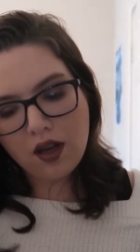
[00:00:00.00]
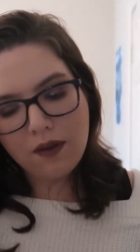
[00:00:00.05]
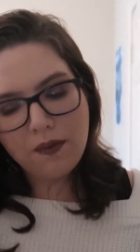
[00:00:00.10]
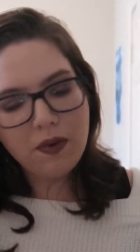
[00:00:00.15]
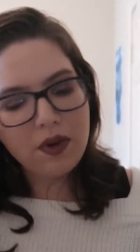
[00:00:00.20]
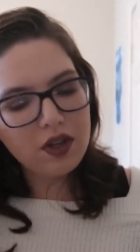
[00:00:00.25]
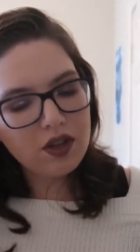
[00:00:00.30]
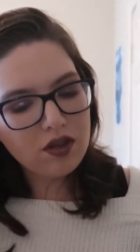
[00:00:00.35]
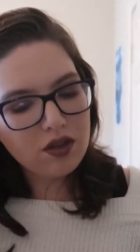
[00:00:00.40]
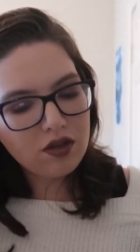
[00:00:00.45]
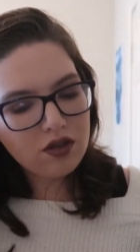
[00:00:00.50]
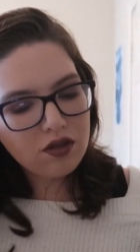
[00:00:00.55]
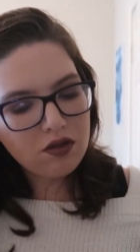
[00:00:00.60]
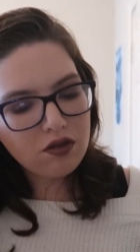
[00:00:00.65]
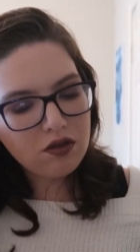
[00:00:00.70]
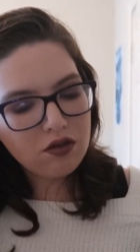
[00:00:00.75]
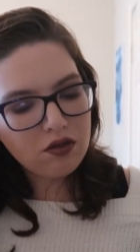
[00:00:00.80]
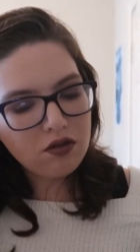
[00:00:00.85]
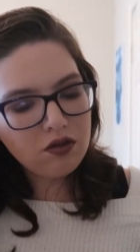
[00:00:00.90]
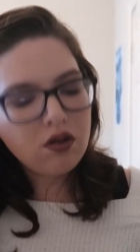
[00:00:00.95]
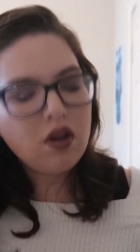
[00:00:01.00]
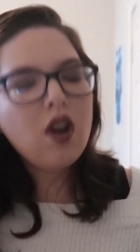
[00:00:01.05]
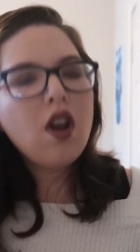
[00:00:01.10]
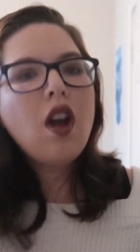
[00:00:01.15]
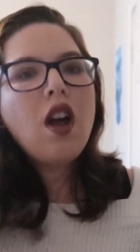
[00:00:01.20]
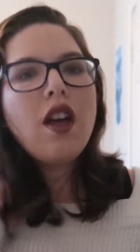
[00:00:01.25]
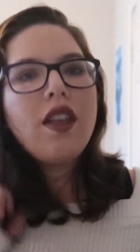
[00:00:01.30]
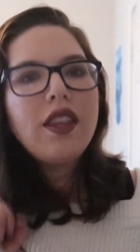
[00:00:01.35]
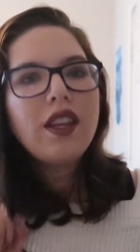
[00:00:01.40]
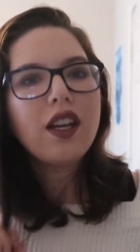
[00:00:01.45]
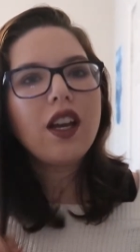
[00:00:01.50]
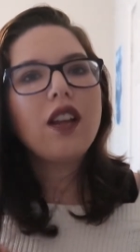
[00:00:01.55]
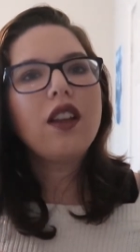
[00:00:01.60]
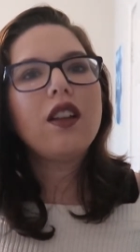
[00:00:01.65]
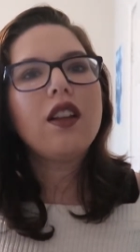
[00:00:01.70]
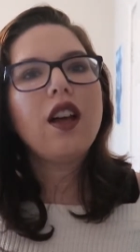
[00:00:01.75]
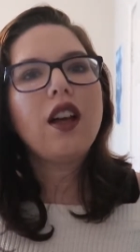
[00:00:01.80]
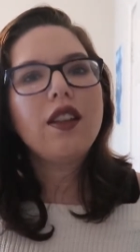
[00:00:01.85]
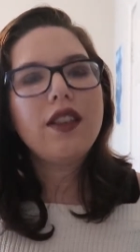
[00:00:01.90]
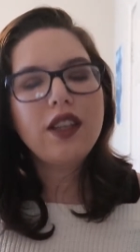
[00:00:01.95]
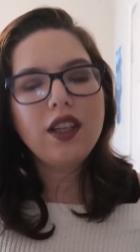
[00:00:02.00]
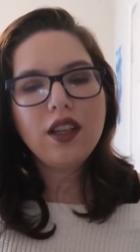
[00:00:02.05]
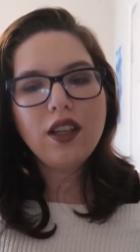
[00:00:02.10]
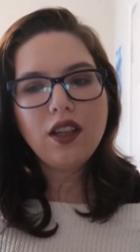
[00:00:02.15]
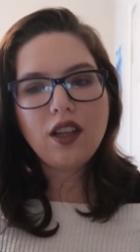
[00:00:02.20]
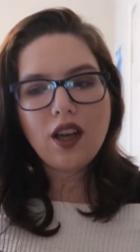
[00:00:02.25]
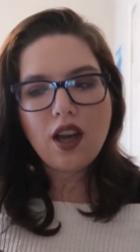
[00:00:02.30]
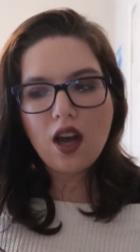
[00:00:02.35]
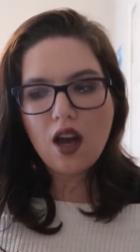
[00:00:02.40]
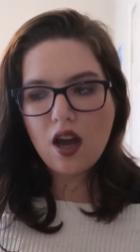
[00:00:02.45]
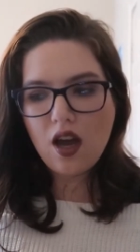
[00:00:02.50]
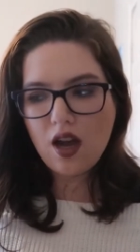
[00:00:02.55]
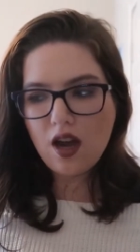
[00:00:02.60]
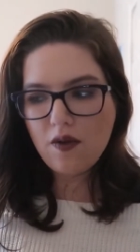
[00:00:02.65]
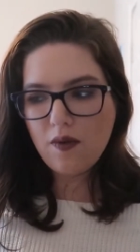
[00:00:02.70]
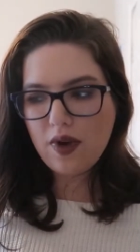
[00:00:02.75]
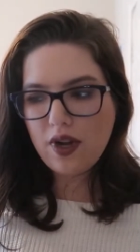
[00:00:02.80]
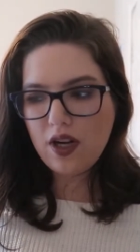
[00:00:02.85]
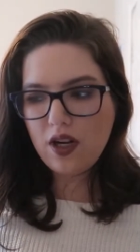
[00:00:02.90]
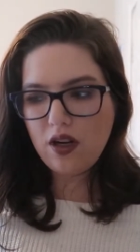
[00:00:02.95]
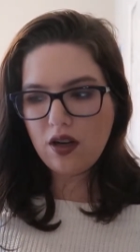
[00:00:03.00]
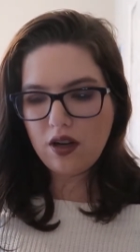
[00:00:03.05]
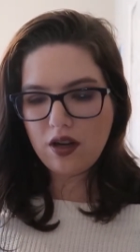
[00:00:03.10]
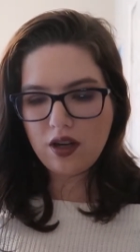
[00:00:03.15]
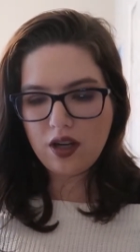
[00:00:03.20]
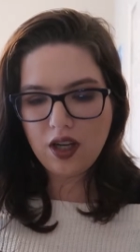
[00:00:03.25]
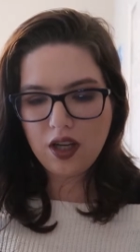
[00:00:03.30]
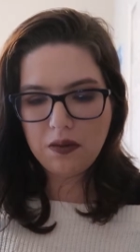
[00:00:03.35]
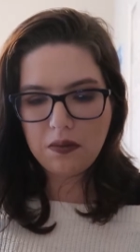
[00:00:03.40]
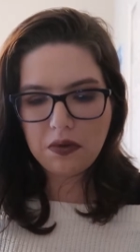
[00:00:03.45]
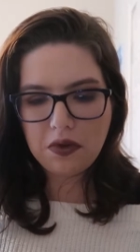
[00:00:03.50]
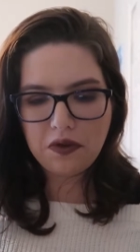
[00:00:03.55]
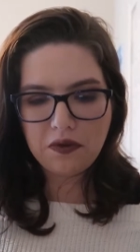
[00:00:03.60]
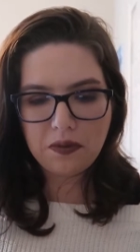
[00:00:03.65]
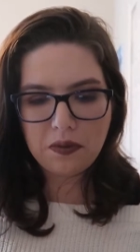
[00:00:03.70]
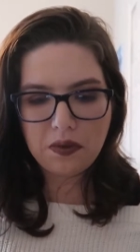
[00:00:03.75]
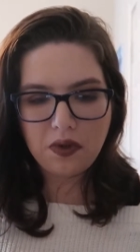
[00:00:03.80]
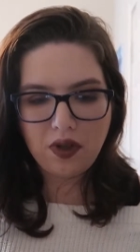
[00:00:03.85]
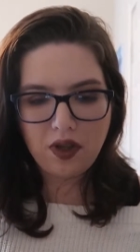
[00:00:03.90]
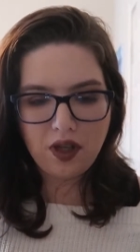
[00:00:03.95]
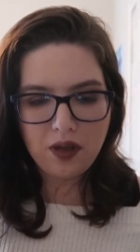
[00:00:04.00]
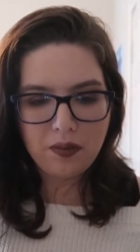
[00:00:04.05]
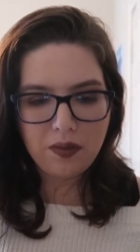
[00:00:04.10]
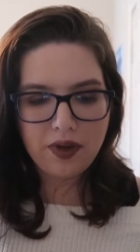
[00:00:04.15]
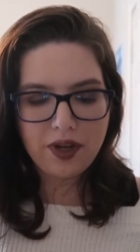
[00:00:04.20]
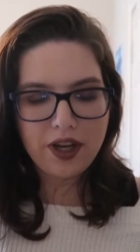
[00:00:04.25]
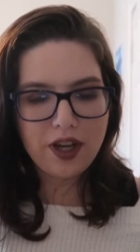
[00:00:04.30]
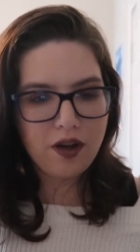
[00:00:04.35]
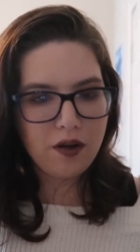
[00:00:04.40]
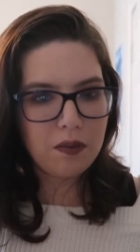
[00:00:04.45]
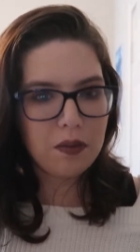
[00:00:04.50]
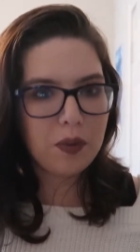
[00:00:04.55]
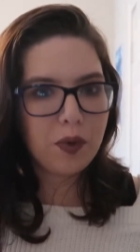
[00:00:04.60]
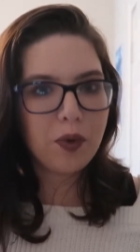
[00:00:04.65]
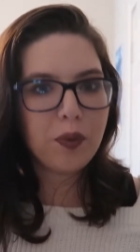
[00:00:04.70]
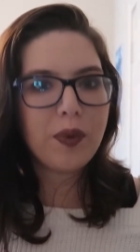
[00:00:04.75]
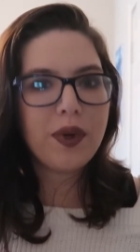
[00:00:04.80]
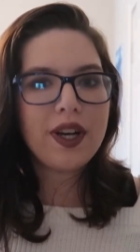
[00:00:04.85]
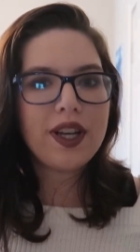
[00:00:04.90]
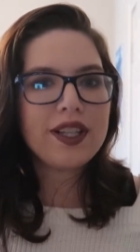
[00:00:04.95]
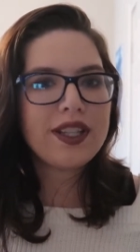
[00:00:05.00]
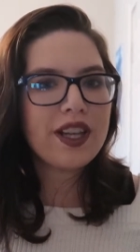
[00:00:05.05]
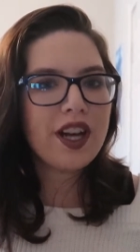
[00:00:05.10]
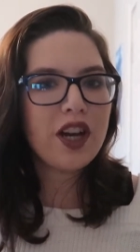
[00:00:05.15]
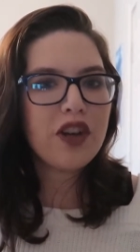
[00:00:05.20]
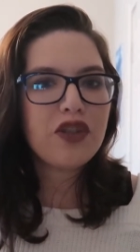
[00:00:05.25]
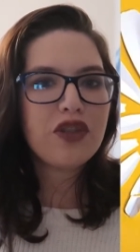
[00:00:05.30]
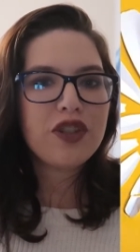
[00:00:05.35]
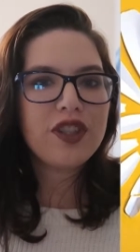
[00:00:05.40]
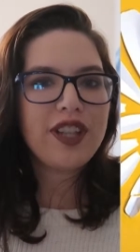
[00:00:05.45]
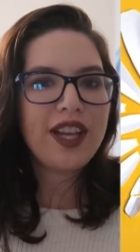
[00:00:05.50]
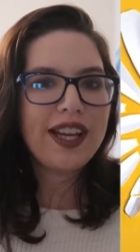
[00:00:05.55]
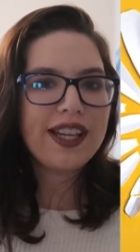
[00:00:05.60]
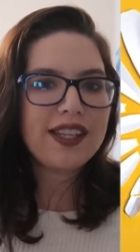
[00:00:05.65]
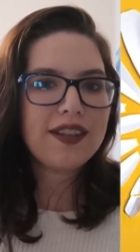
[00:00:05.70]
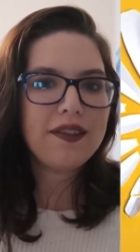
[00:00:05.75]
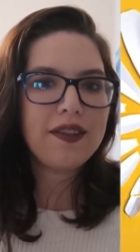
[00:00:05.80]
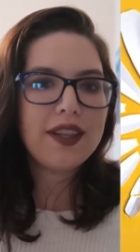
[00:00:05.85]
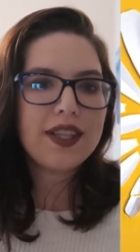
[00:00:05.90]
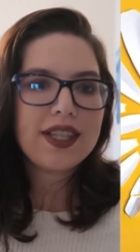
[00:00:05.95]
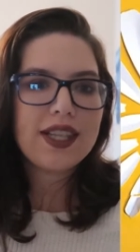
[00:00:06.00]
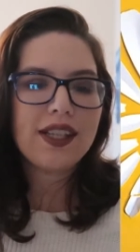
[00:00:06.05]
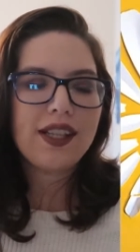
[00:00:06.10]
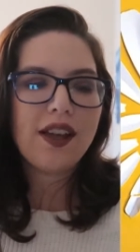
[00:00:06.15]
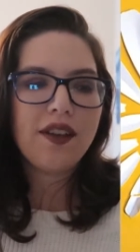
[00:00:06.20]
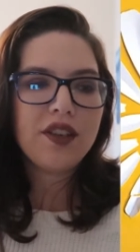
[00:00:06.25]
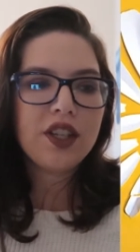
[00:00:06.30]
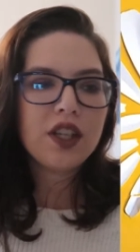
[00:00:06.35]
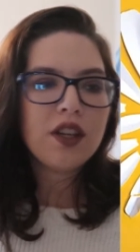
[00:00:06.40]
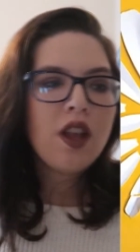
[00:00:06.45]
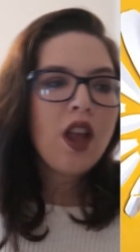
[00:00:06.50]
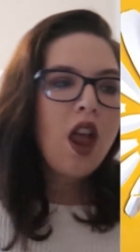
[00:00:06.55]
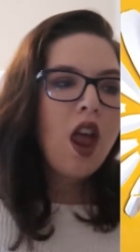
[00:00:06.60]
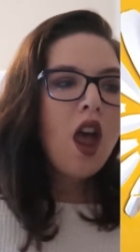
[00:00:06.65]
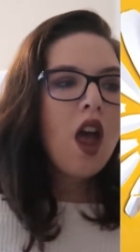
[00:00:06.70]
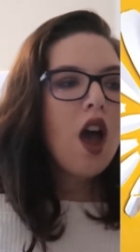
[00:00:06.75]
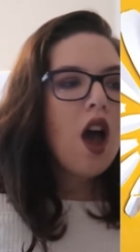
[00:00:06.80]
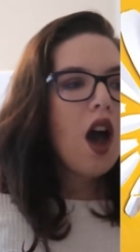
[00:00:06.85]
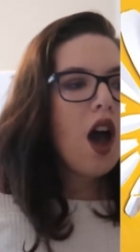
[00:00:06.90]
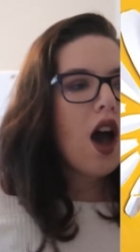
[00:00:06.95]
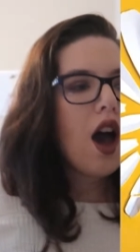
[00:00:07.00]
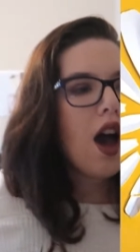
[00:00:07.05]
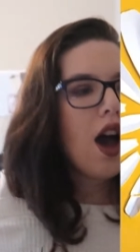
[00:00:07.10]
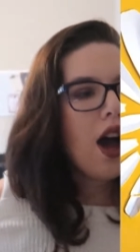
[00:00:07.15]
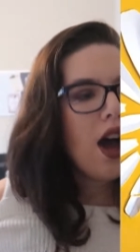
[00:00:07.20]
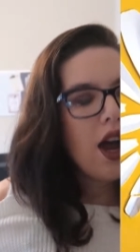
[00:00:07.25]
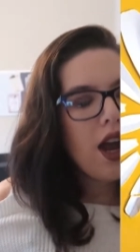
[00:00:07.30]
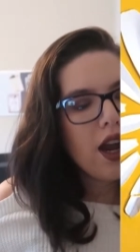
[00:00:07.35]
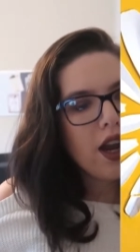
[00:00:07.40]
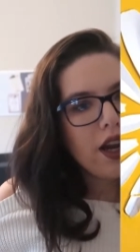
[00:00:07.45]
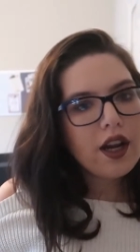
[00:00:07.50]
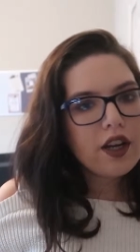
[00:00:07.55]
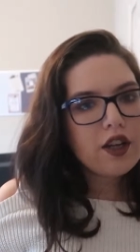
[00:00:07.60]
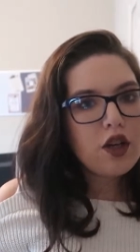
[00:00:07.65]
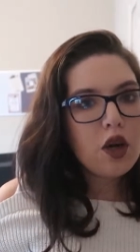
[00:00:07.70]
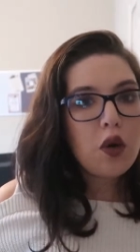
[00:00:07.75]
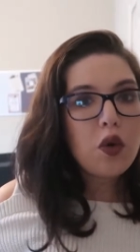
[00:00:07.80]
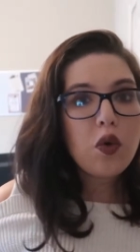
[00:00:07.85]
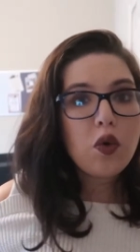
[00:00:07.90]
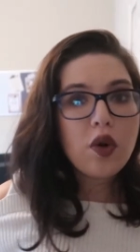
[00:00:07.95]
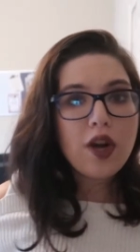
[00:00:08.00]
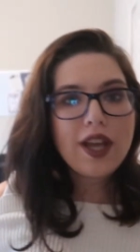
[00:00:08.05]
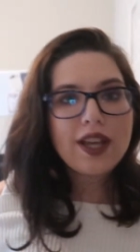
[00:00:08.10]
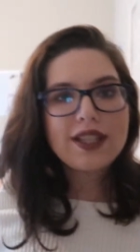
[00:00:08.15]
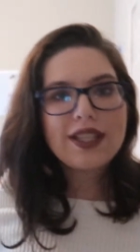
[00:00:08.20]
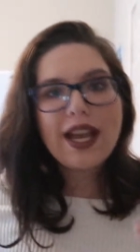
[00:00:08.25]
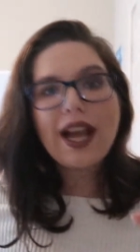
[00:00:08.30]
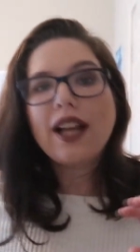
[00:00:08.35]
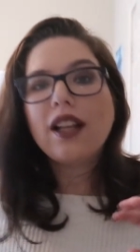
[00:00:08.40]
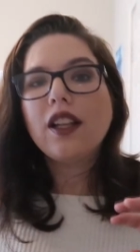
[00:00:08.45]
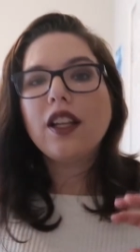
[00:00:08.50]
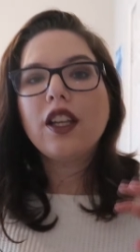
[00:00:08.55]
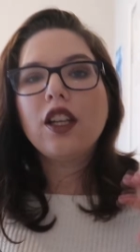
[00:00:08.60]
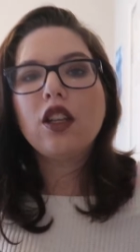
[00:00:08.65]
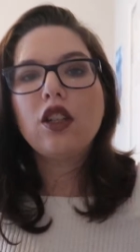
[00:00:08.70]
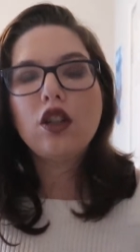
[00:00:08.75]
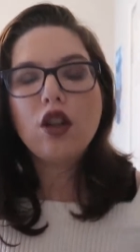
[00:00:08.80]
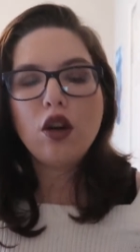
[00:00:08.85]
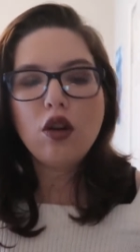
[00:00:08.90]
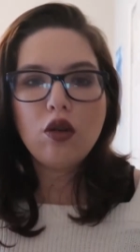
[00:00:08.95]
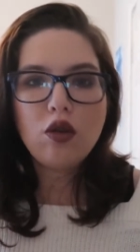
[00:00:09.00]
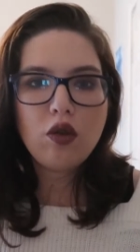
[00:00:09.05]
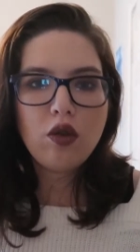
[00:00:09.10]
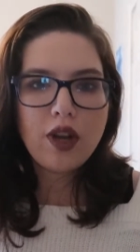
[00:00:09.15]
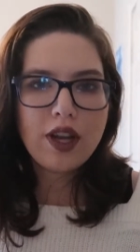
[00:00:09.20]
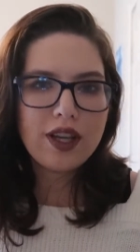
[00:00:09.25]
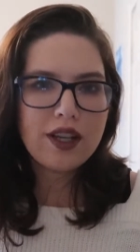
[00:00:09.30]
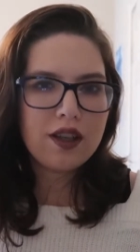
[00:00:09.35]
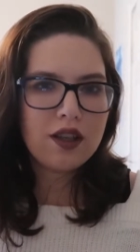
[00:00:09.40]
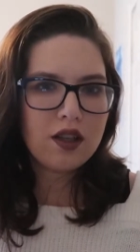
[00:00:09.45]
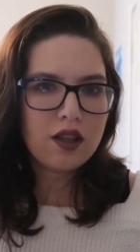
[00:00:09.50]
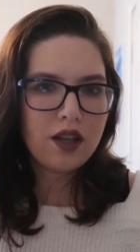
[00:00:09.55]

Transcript: I'm pretty sure, I think I read it on an ebook from the library. I don't remember, but it's 100 Lives of Lizzie Lovett. I don't exactly know, I